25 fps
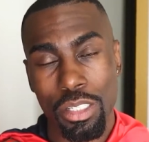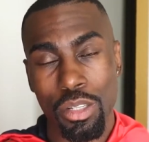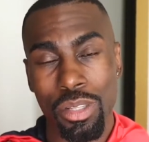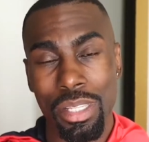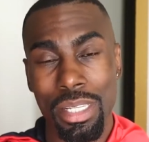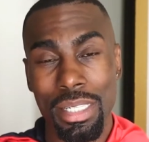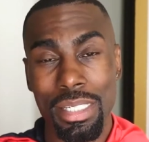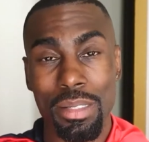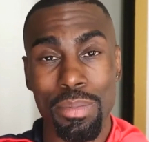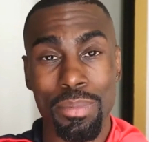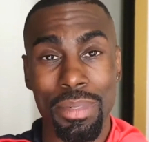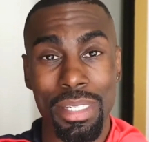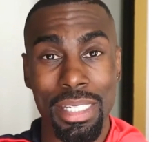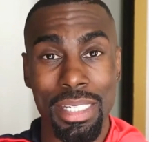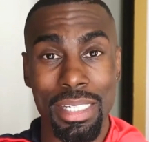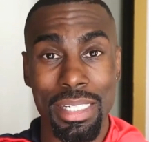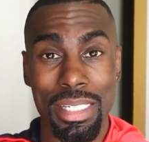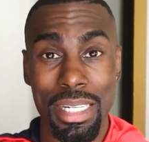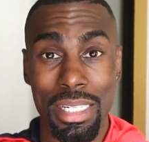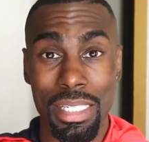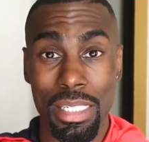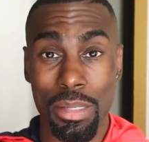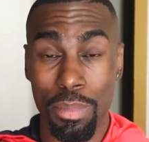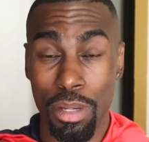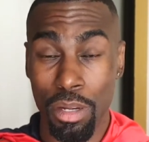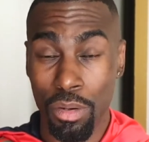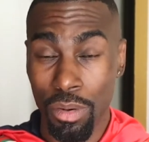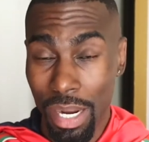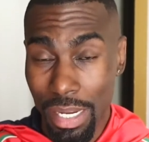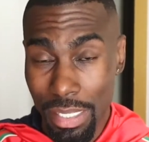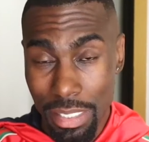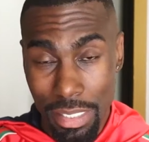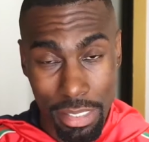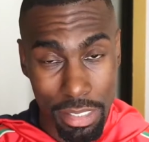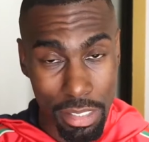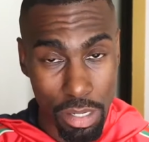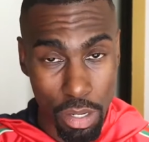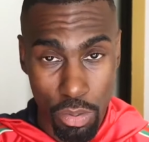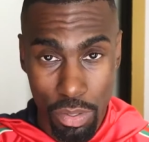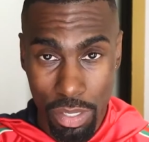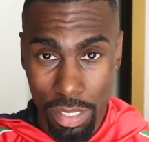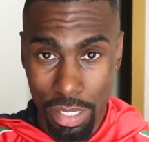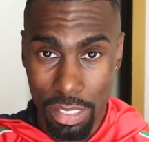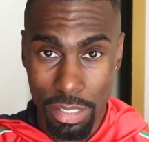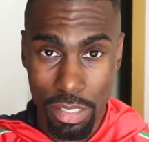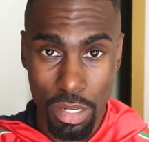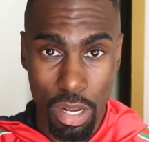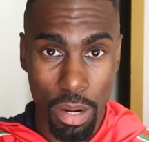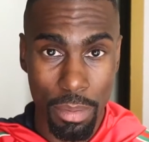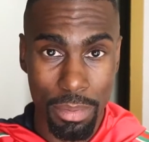So this means that Tamir Rice is
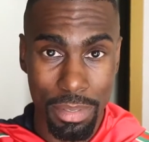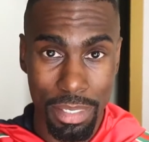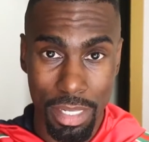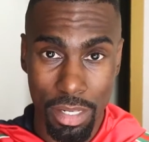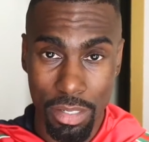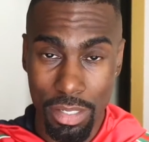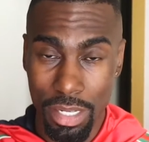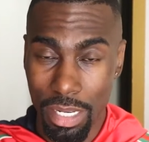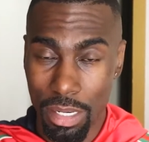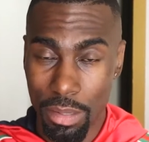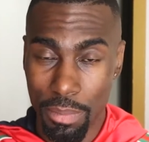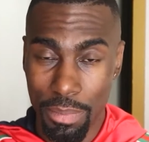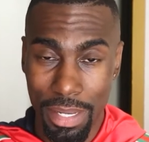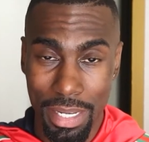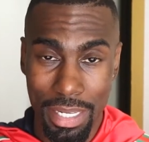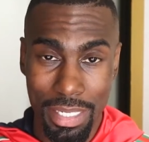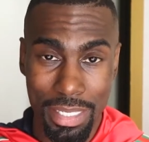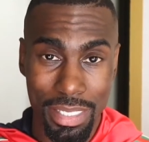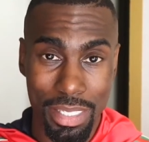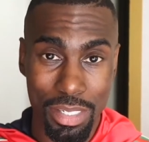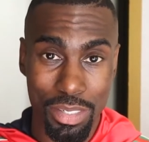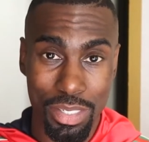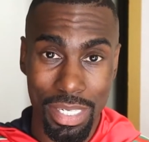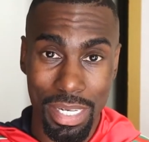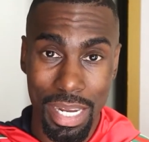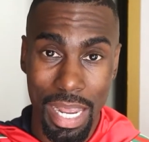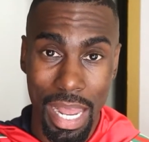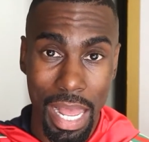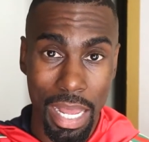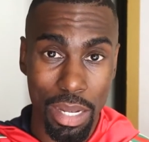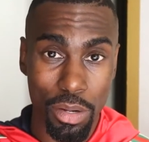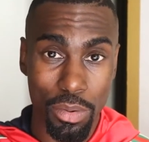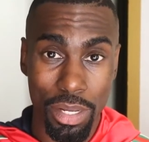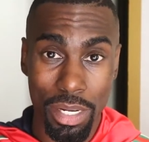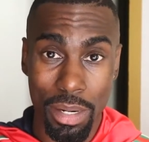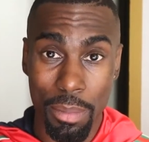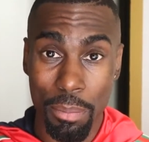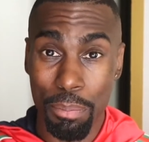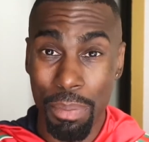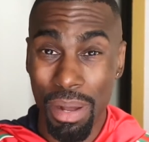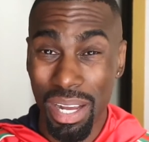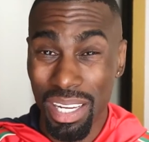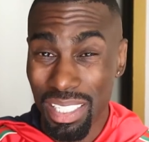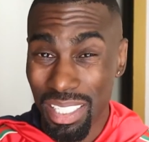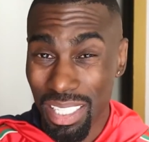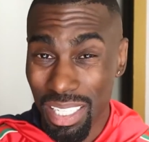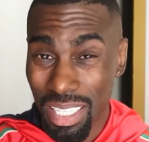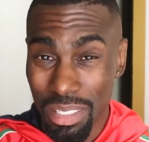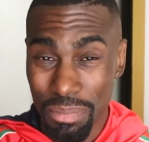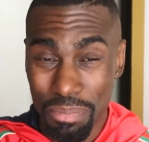coded as armed in their database. There's a guy who had a
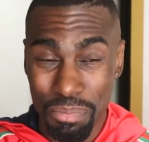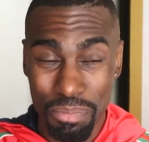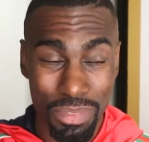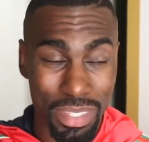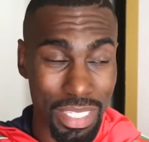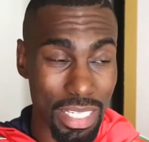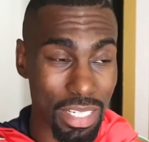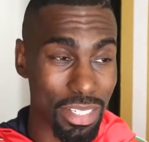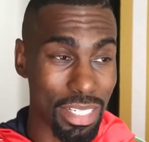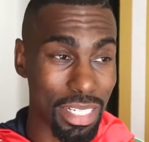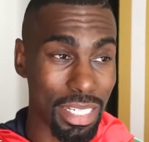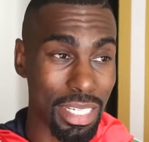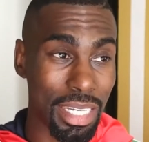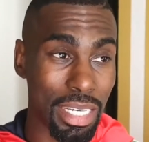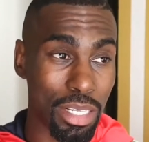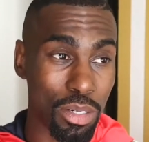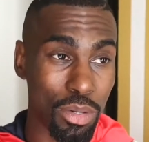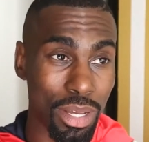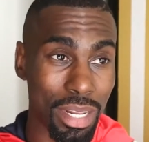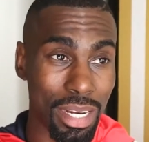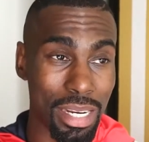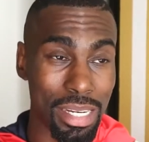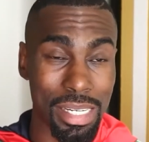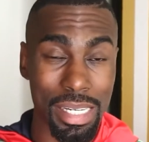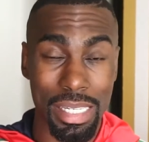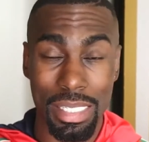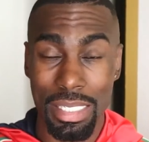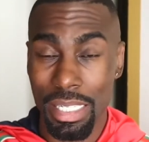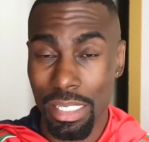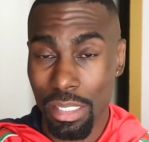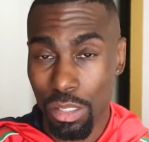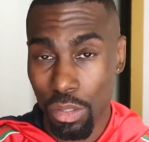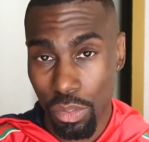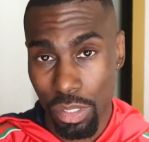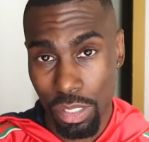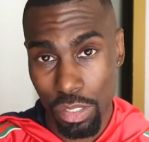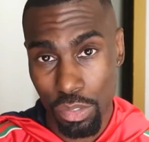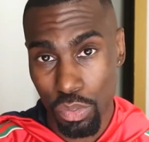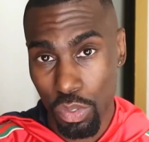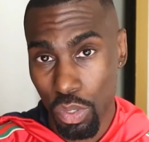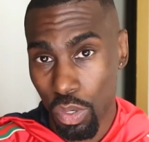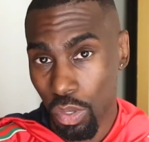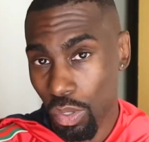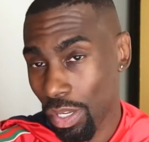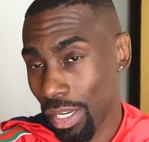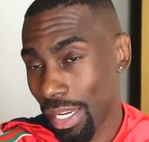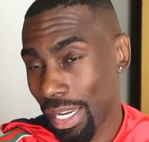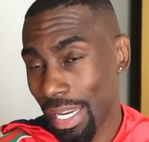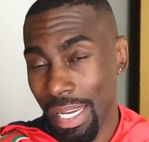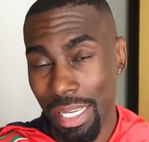bucket. There's a kid who had a Nintendo
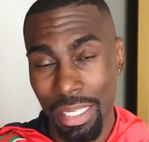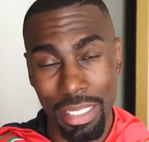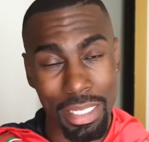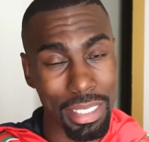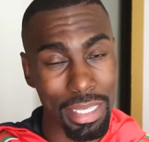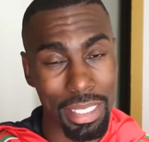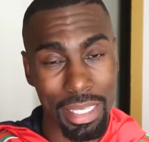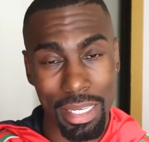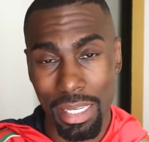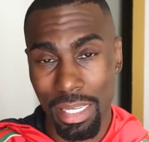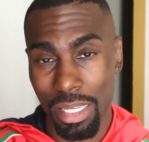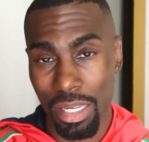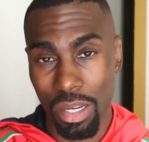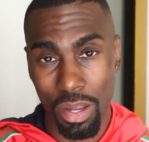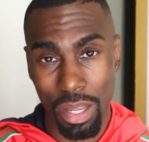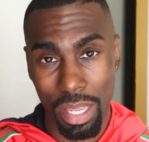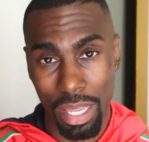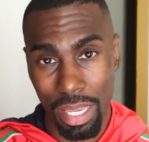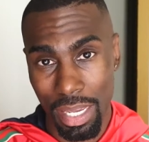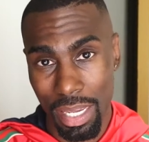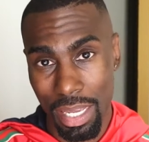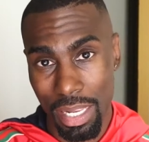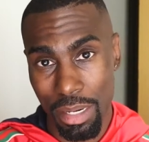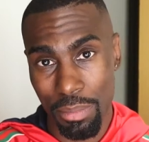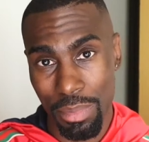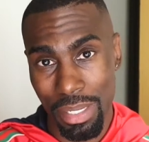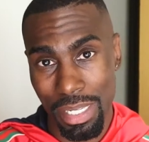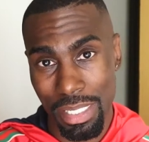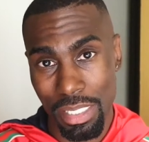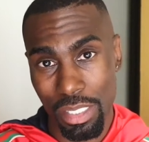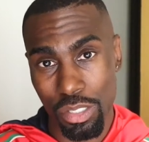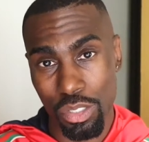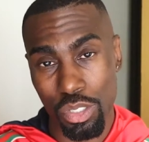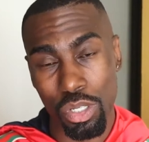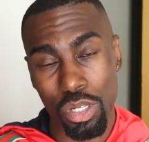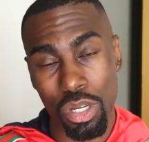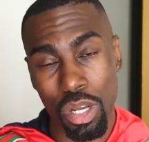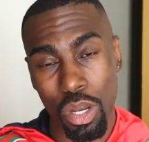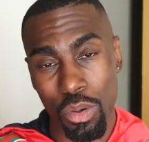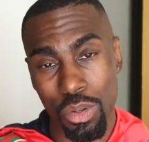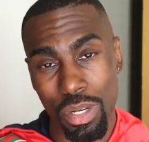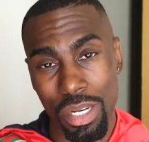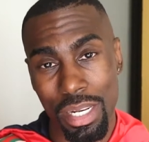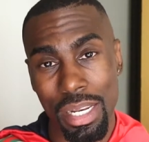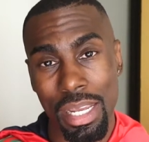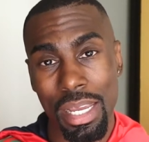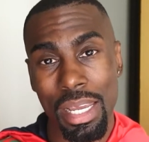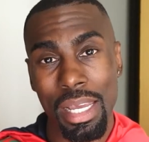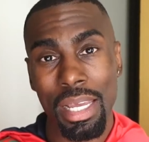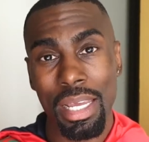controller. Anything in your hand means that you're
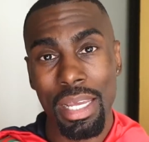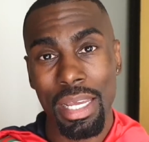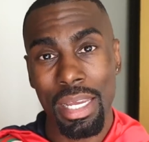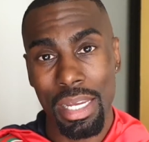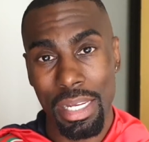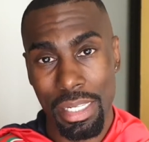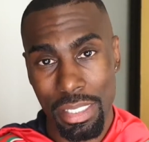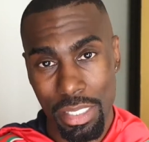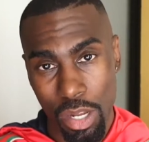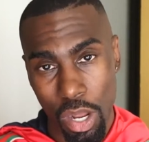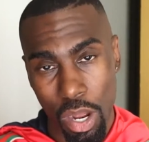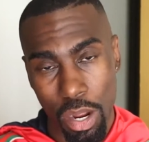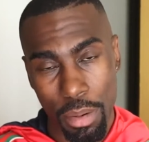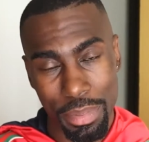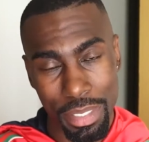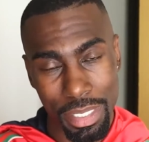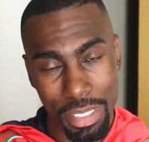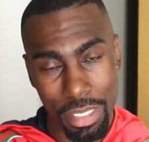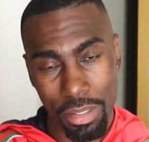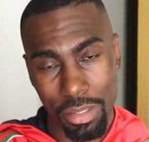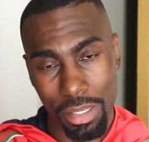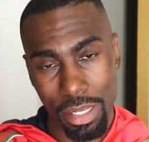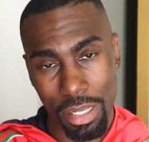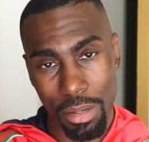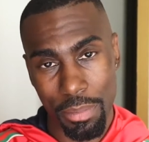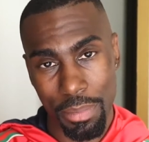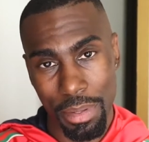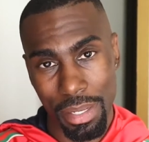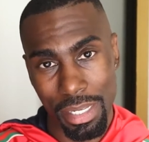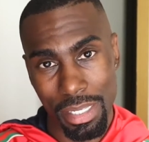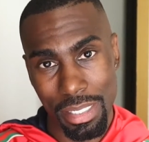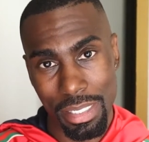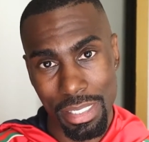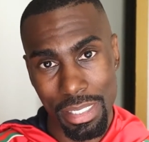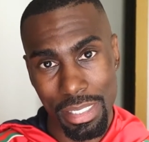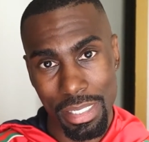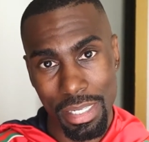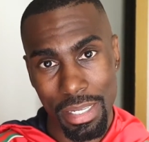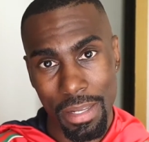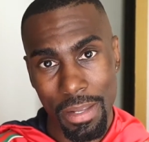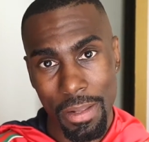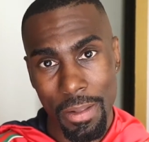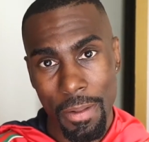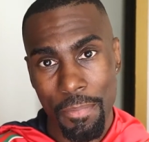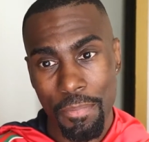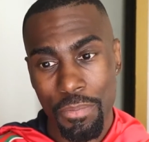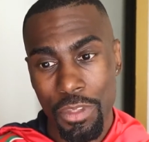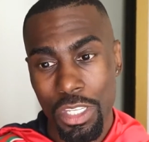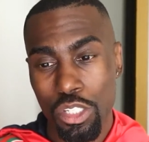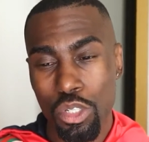coded as armed in their database.
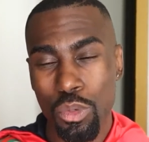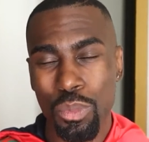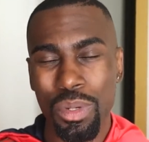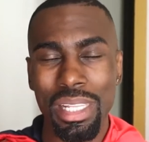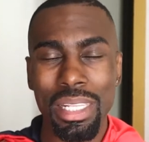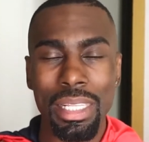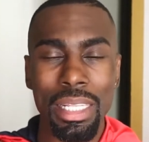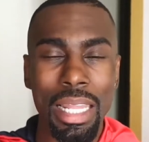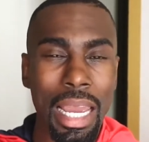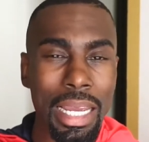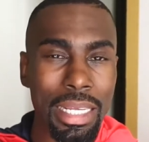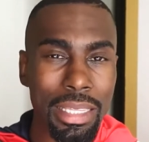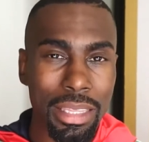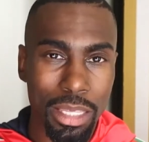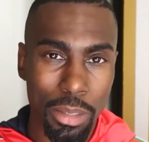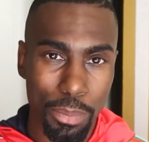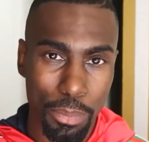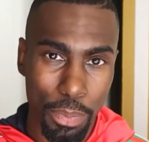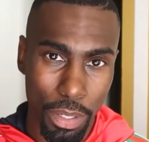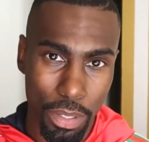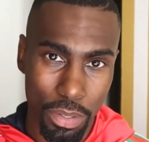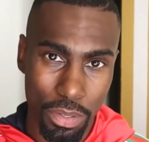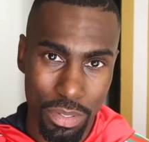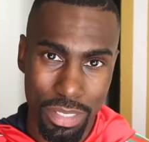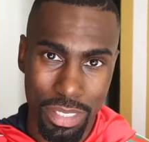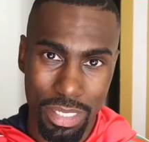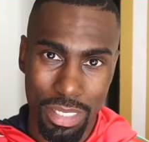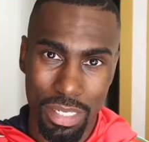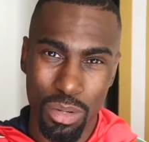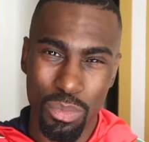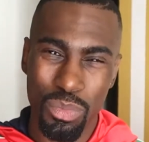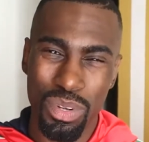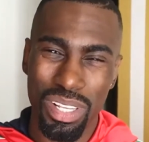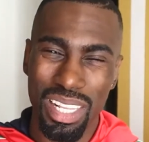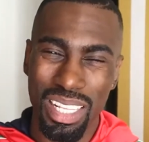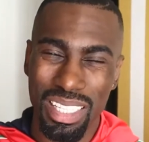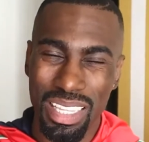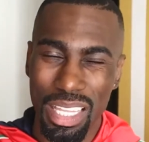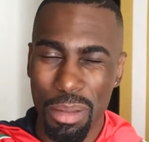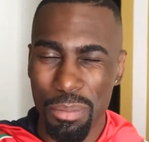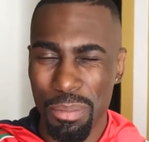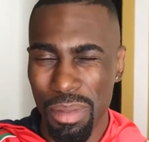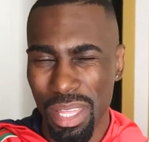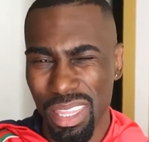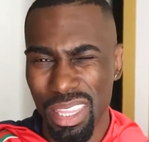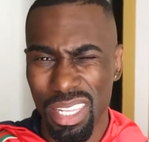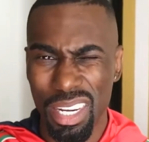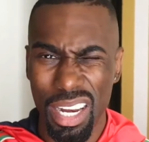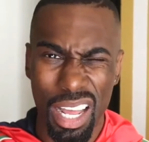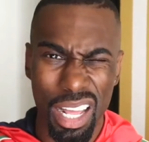So we like the Post. We think
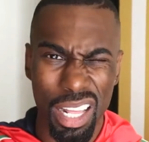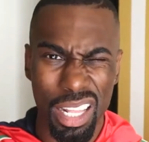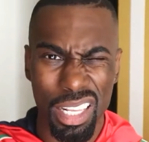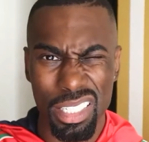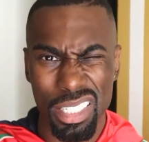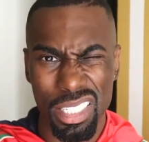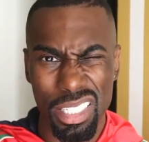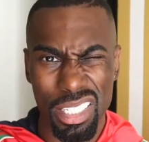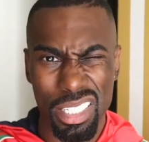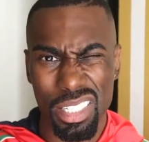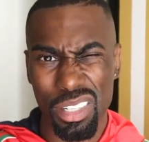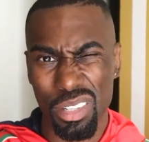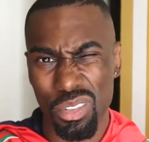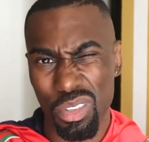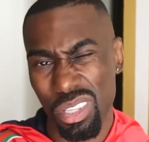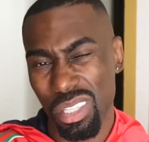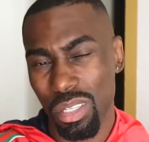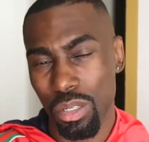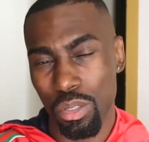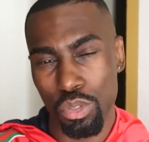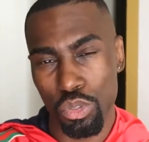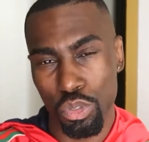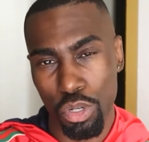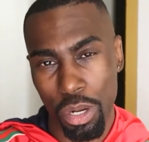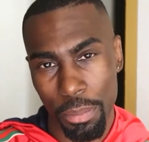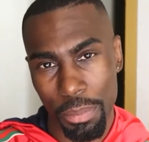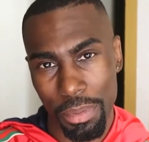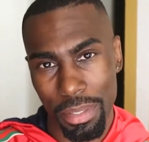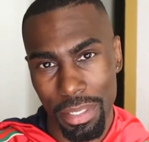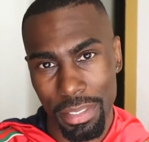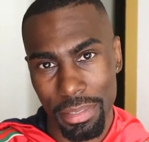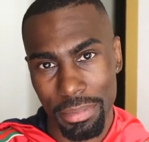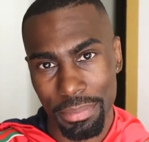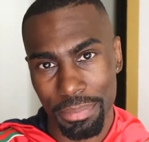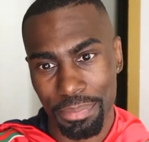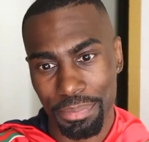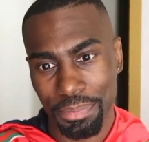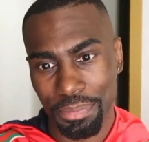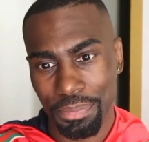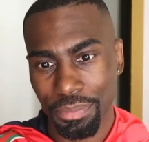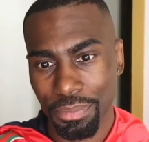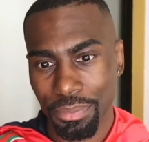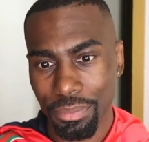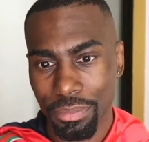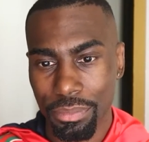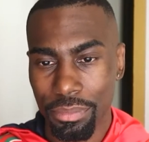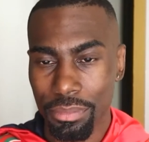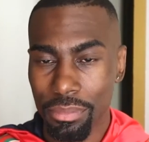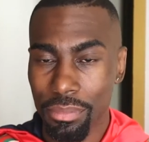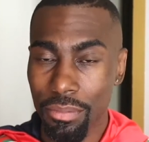that methodology is a little troubling.
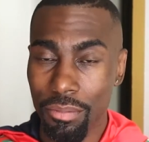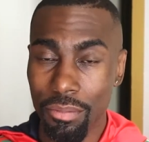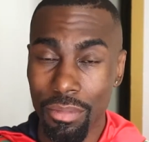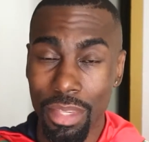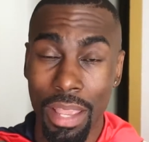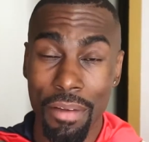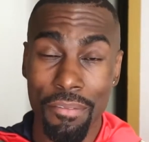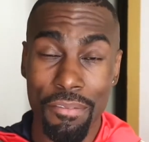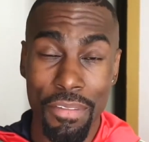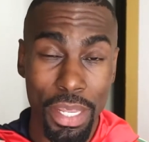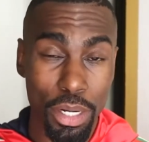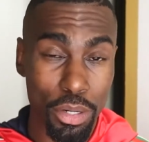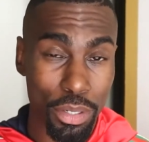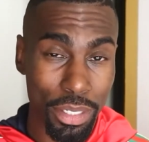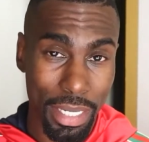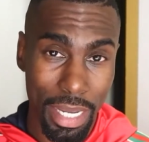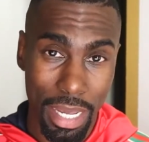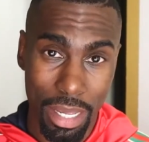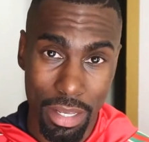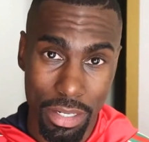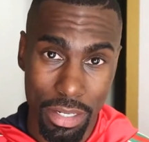Fatal